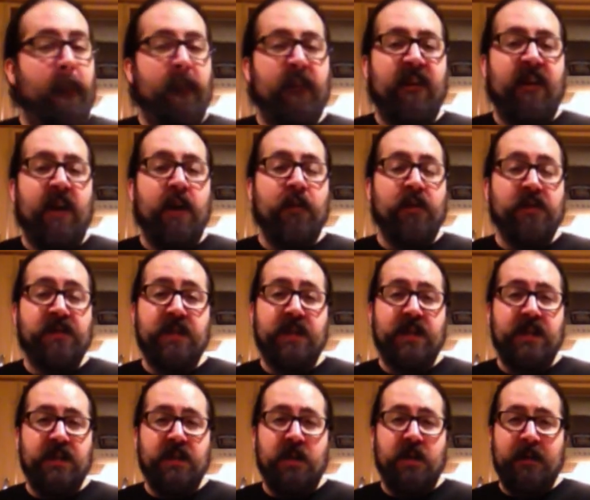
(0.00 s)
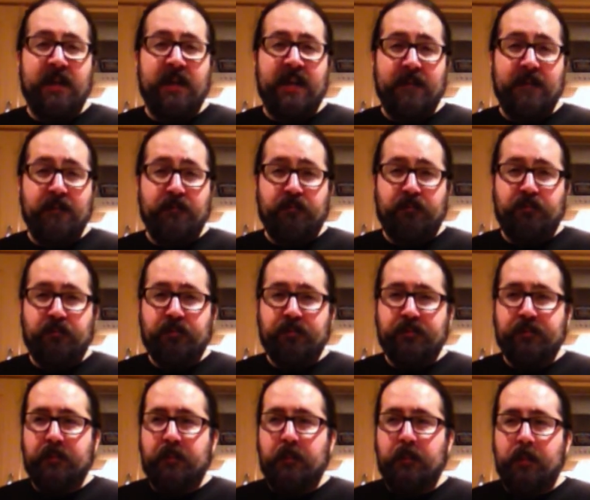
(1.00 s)
I'm also going to nominate
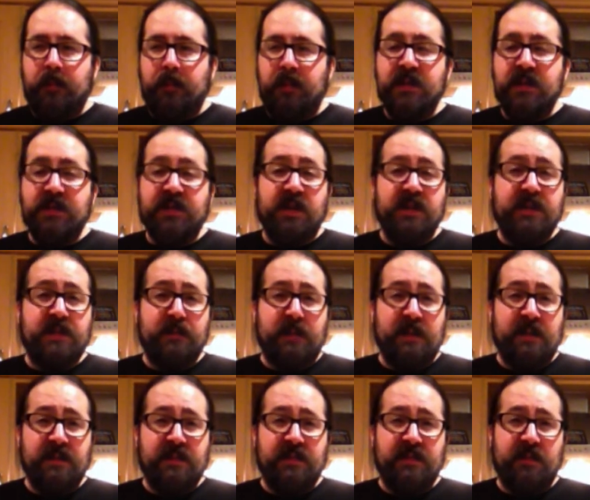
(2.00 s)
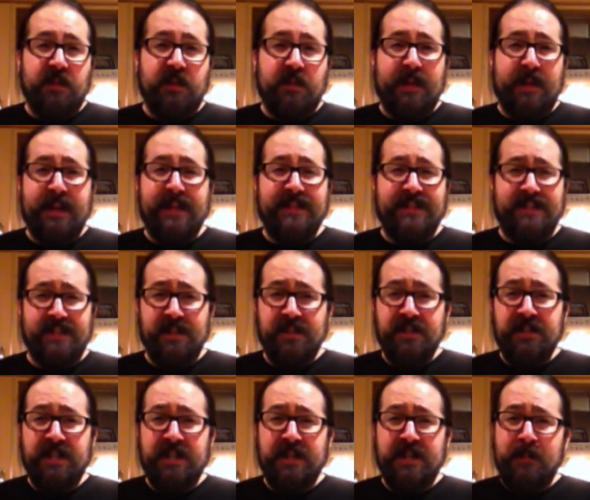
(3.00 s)
Josh Mills from the band
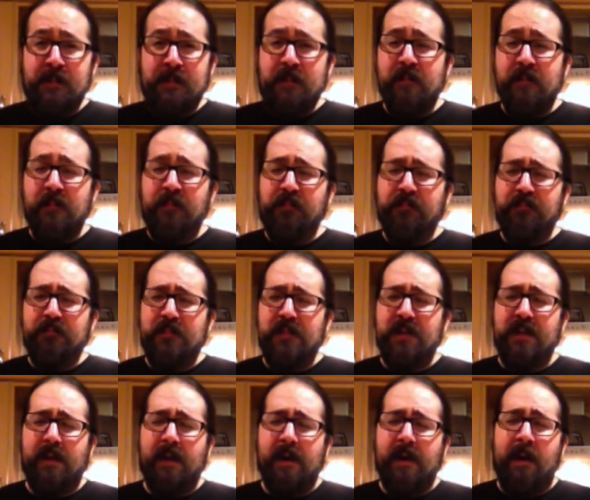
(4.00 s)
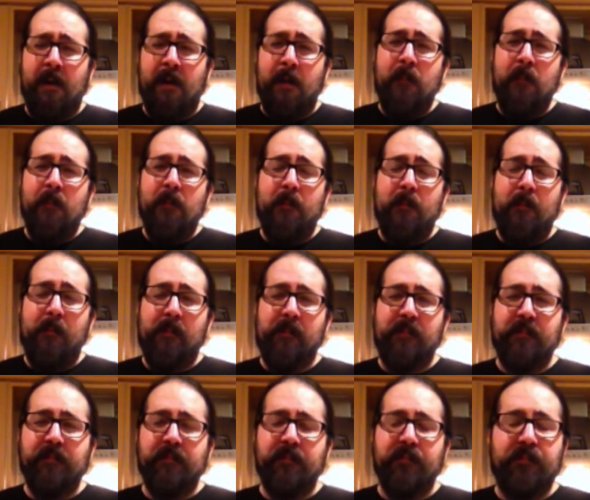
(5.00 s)
Senosha. Oh
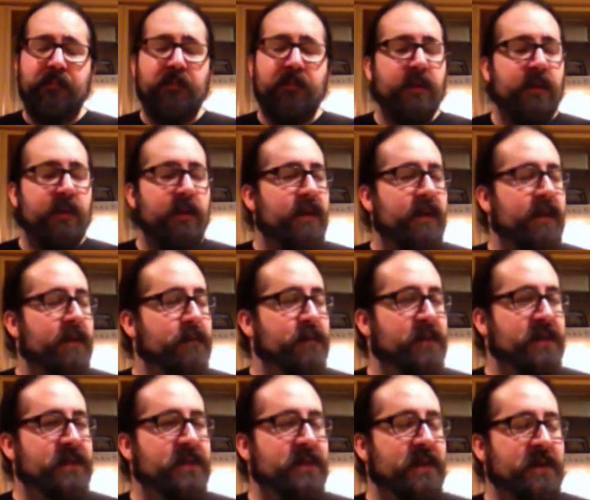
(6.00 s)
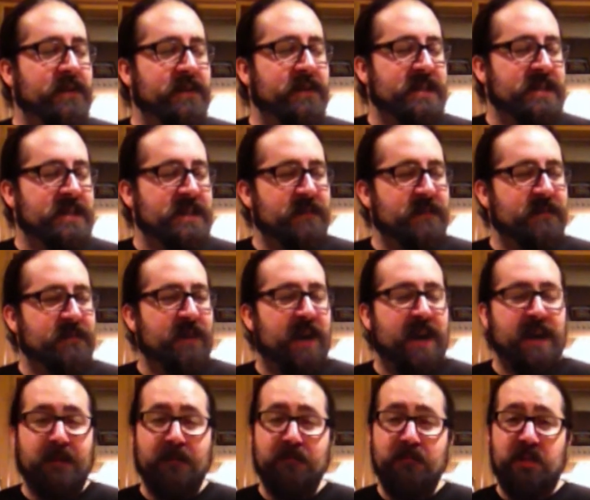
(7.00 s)
my god, this is
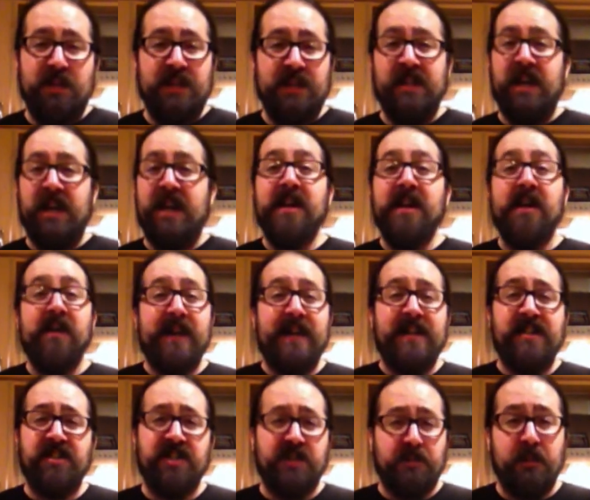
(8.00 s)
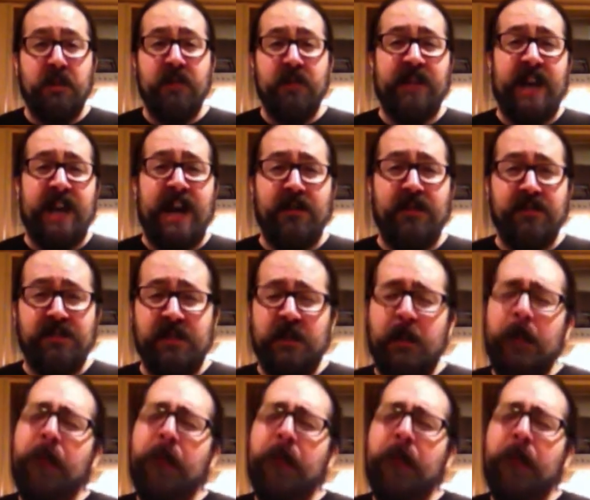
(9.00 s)
vile, because I know he's just moved house.